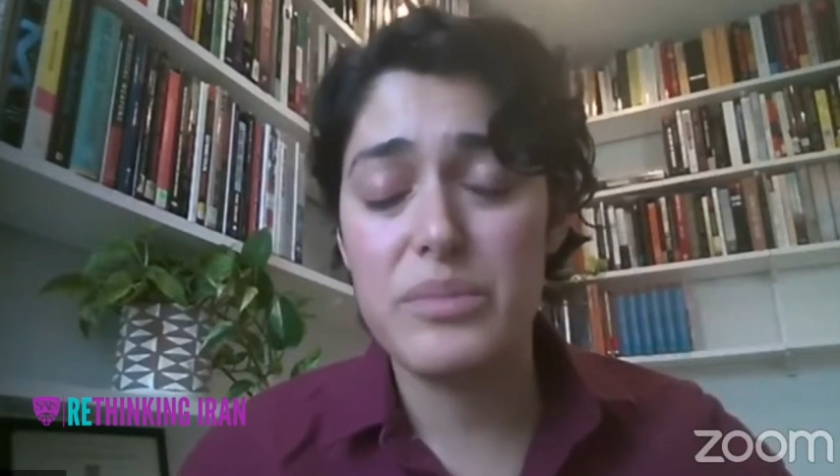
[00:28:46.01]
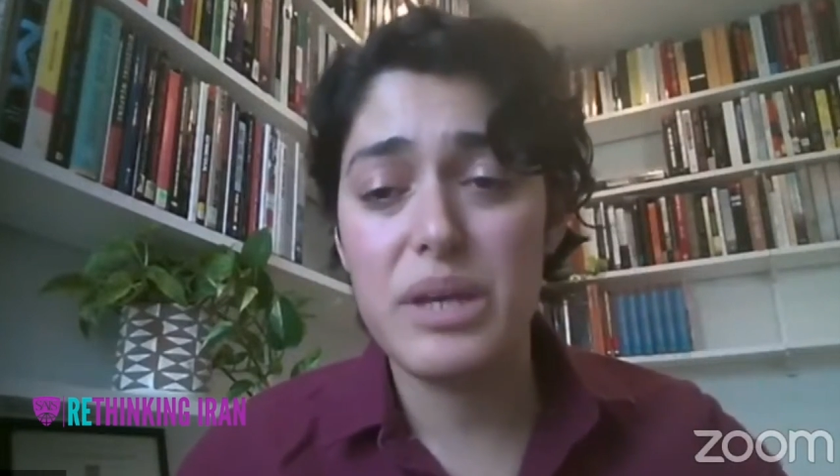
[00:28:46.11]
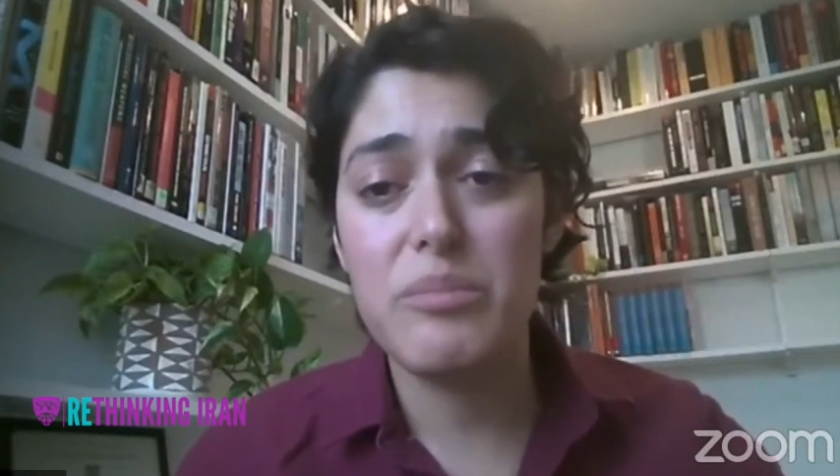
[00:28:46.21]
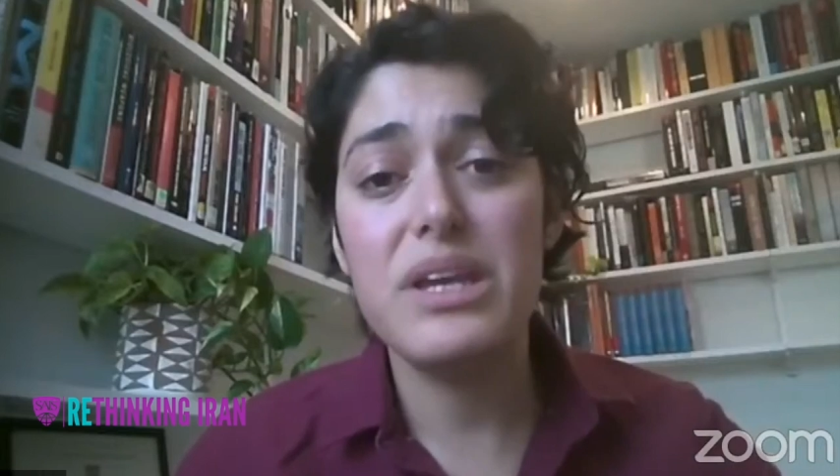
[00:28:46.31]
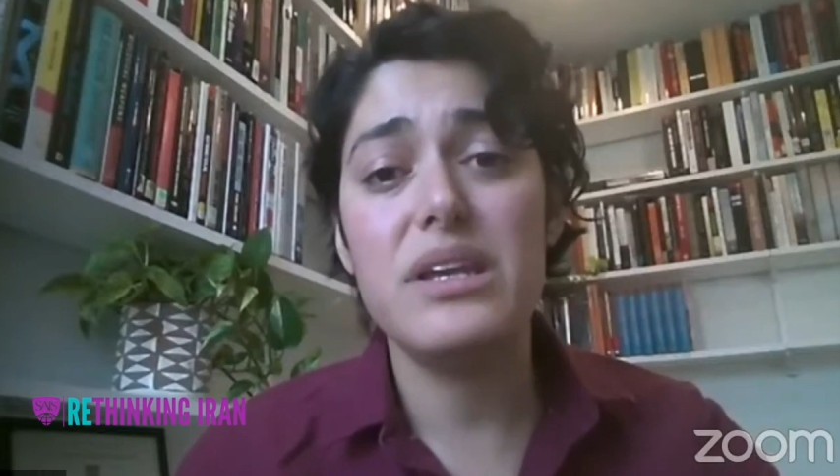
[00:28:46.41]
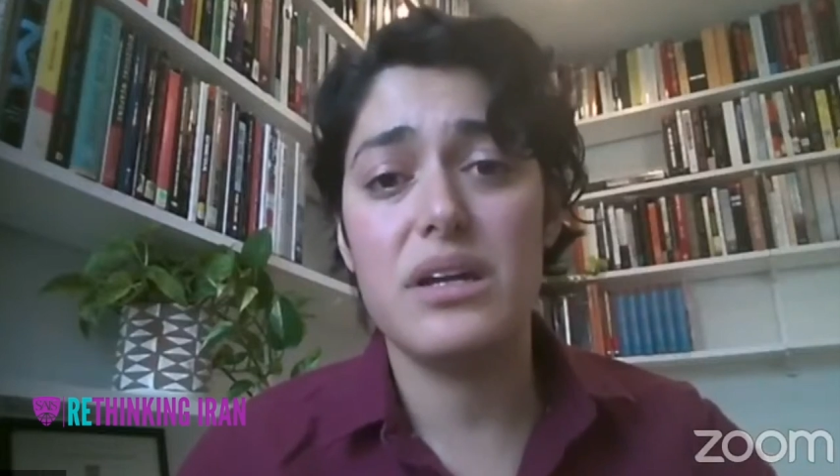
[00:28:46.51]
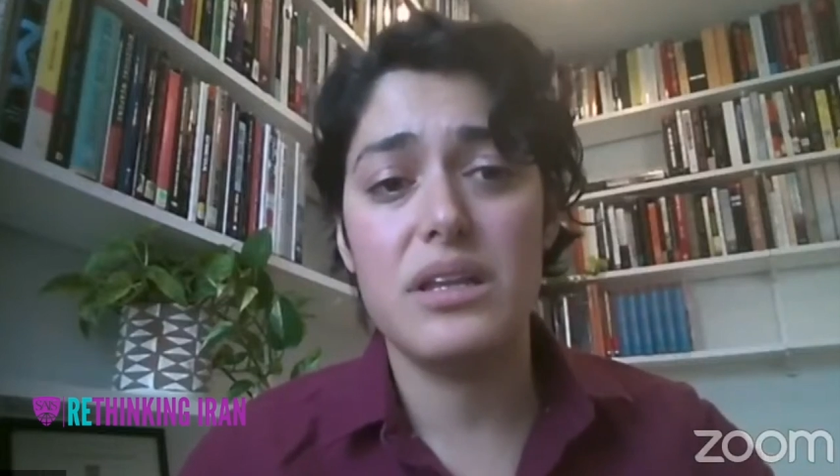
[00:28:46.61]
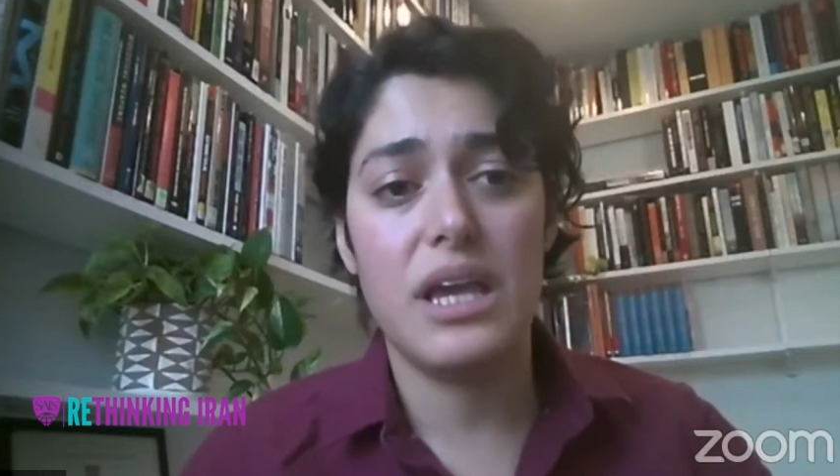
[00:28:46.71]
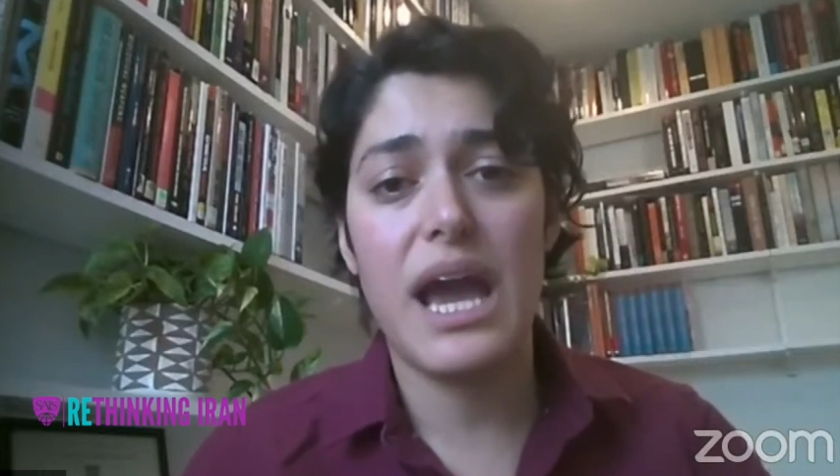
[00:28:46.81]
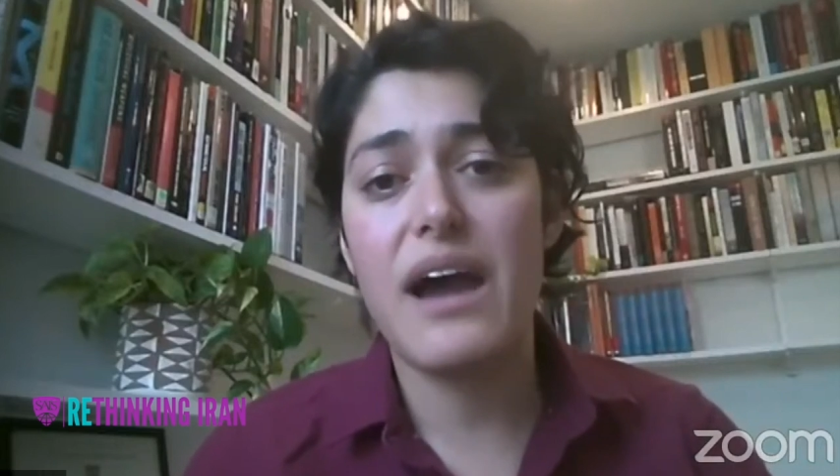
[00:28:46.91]

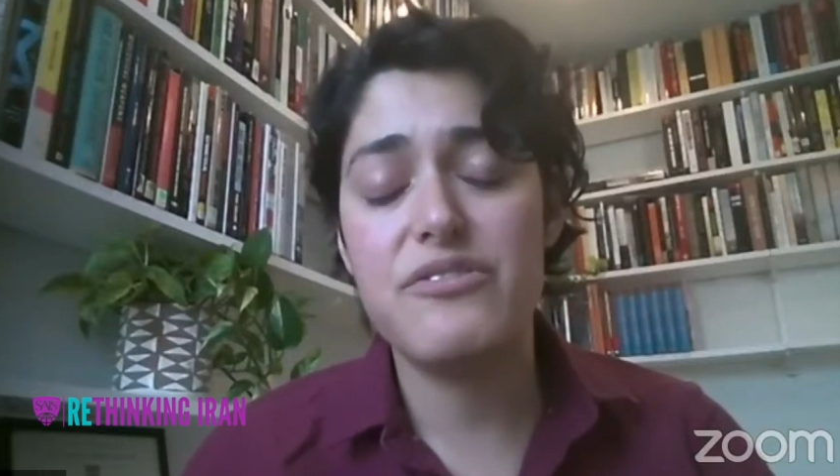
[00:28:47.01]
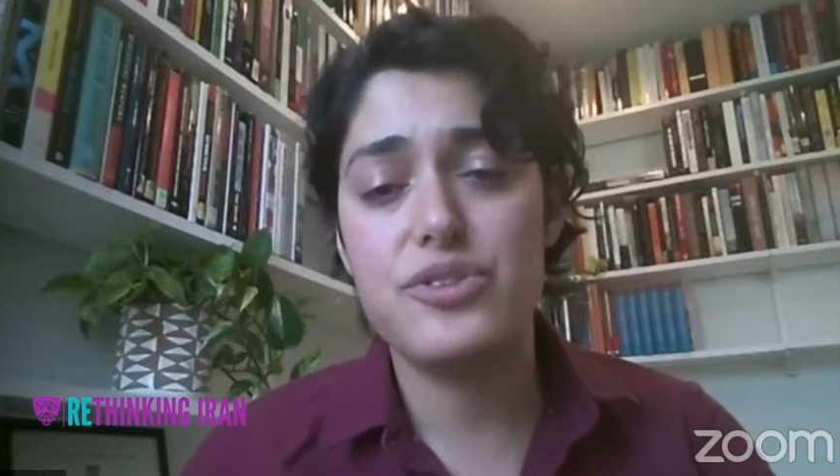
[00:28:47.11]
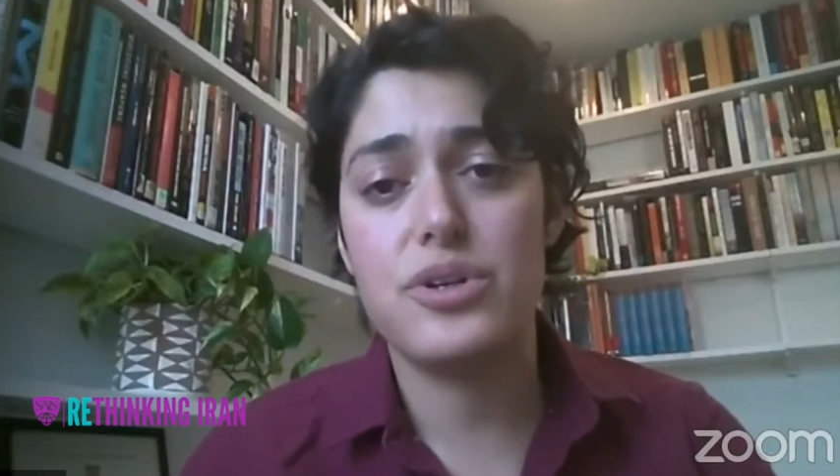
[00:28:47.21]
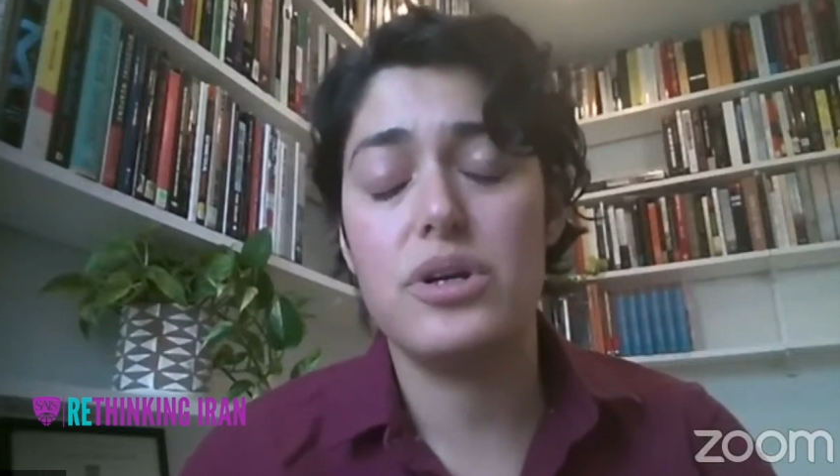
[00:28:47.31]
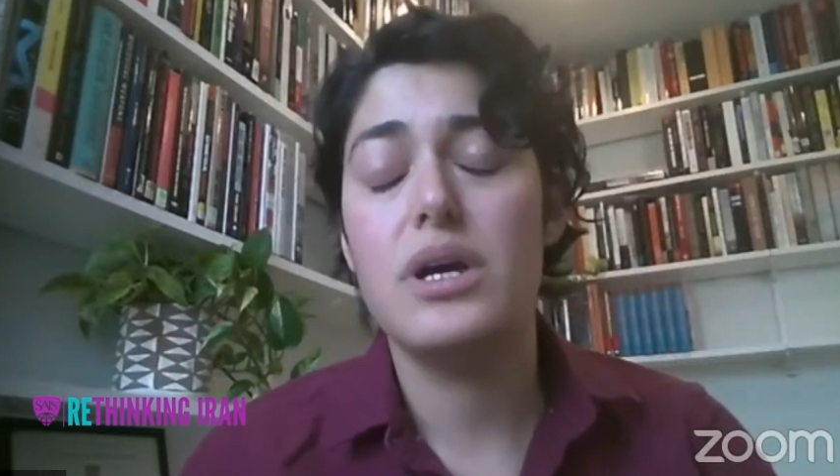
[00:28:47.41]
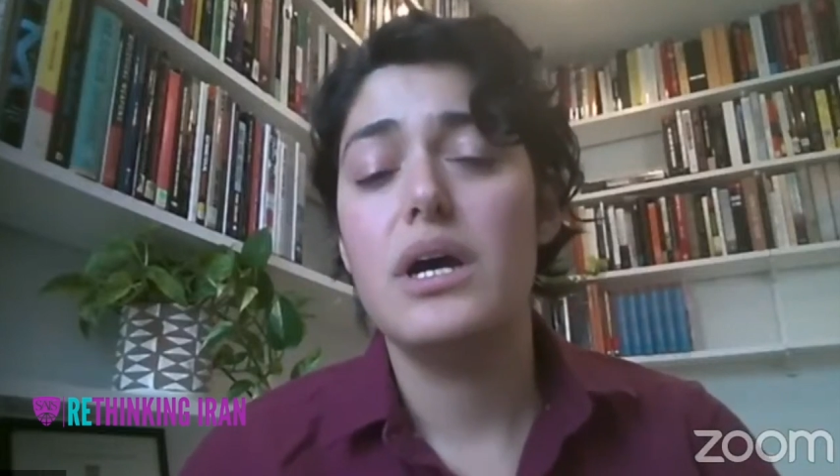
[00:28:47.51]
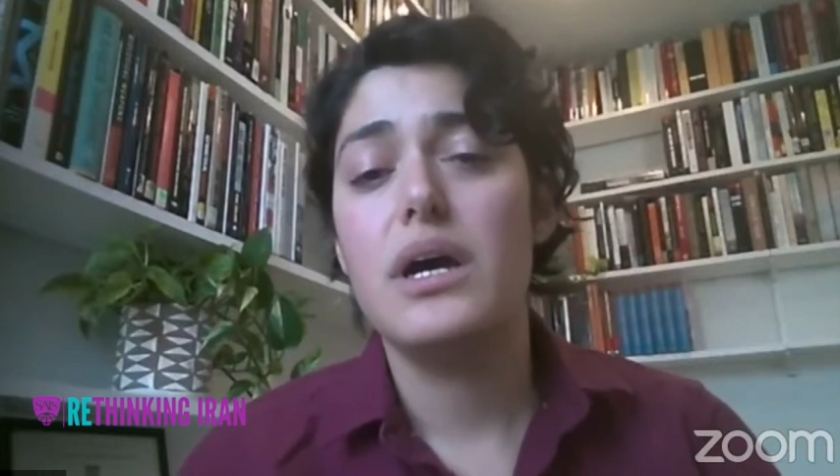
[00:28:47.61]
immediately after